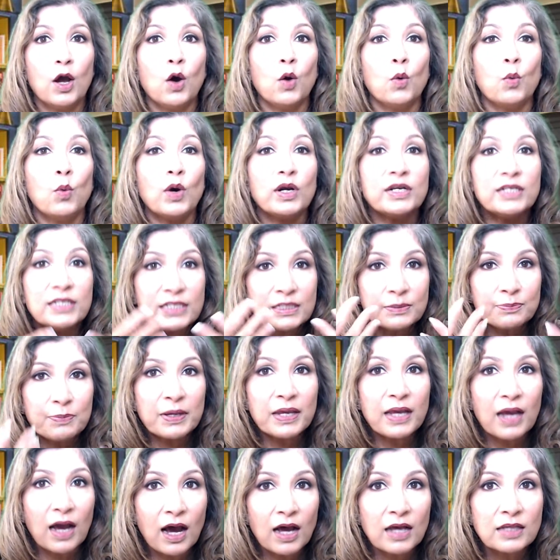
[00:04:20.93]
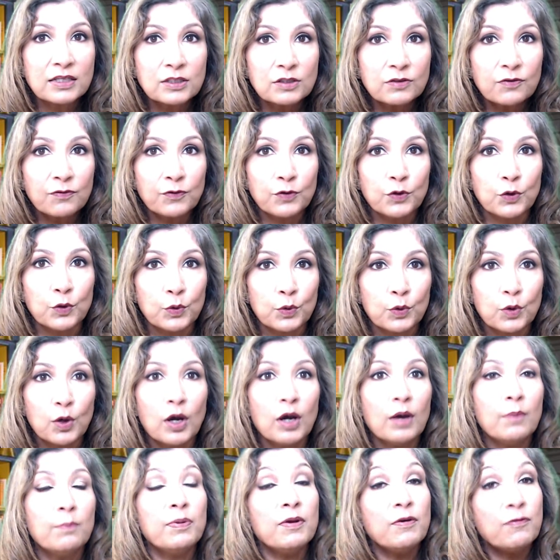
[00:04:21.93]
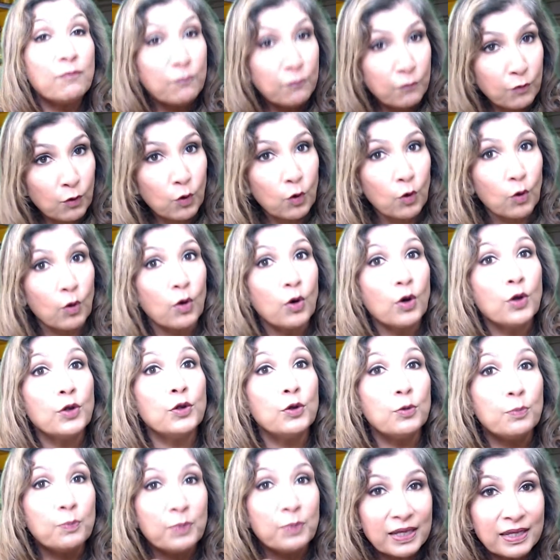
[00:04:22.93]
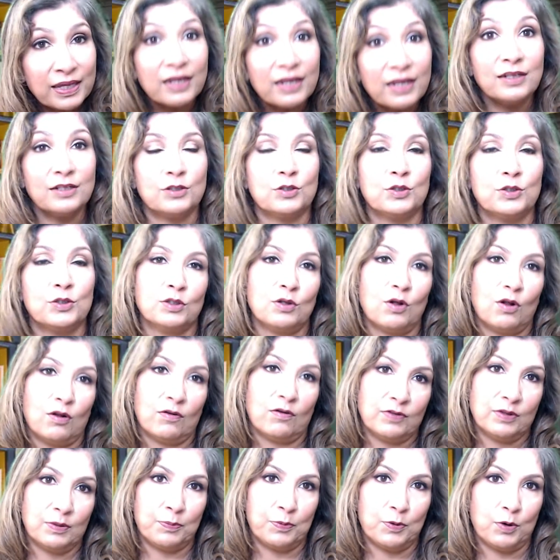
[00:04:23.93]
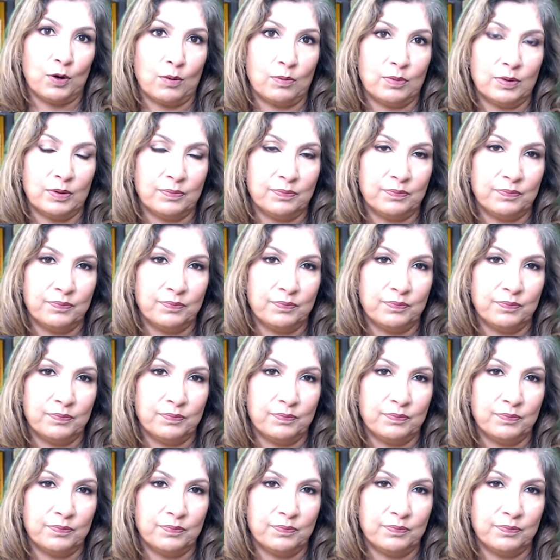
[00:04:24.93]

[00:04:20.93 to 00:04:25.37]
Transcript: what is being asked of you before you begin to solve the problem.